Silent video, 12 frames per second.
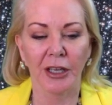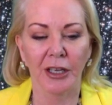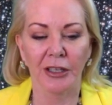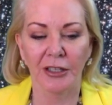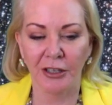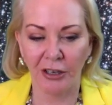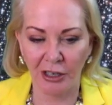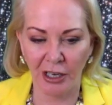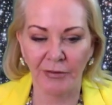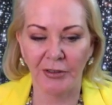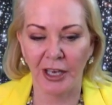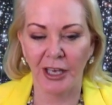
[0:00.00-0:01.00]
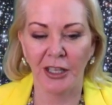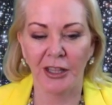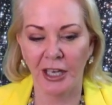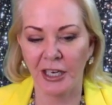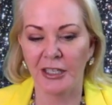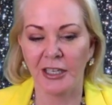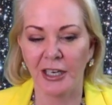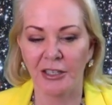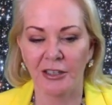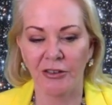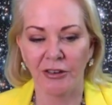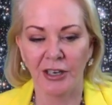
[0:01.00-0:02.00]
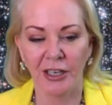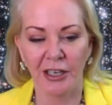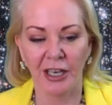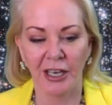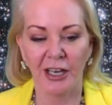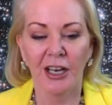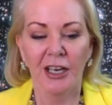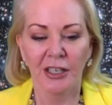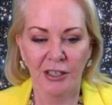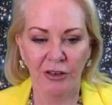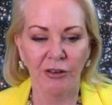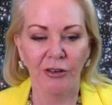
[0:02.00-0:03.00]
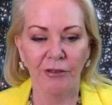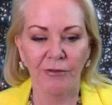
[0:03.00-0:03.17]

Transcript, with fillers: it's going to hit that hit that exact degree again. So